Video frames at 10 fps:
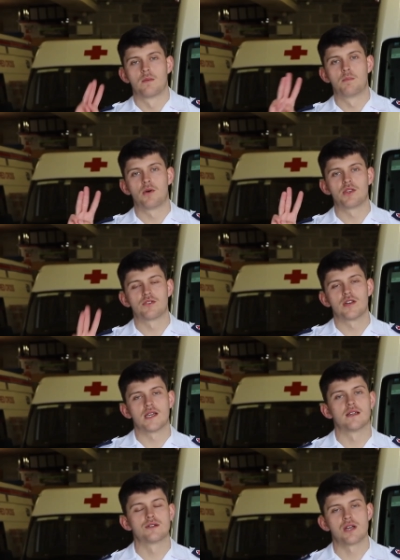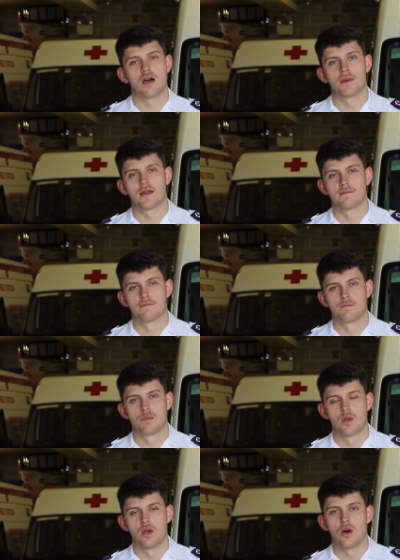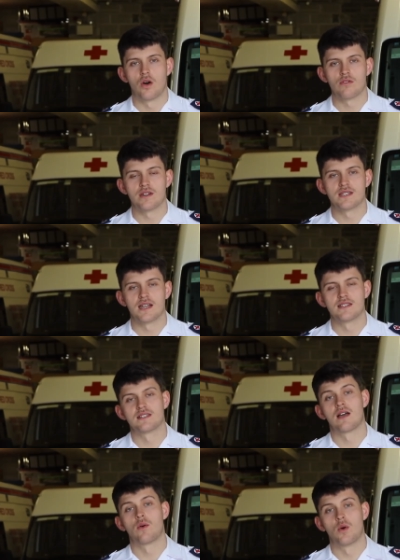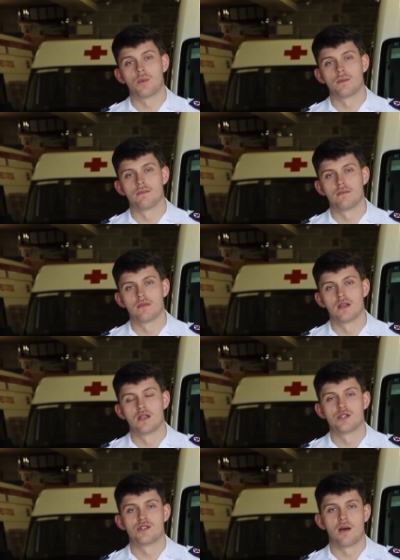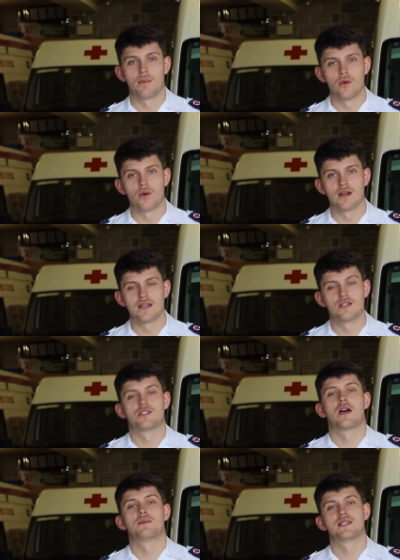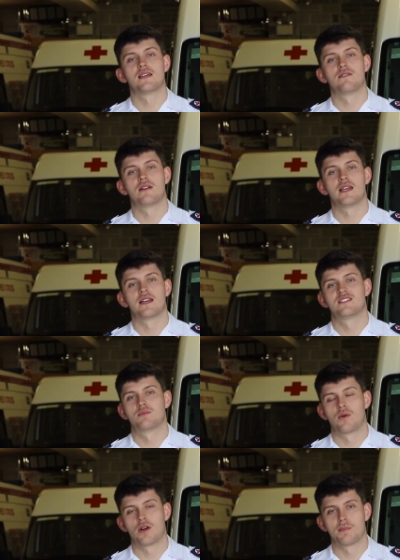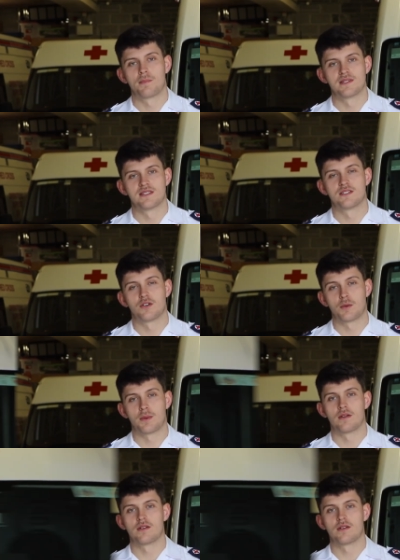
Point 3 Shopping. All retail is now open. Shop locally, shop safely, and support business in your community.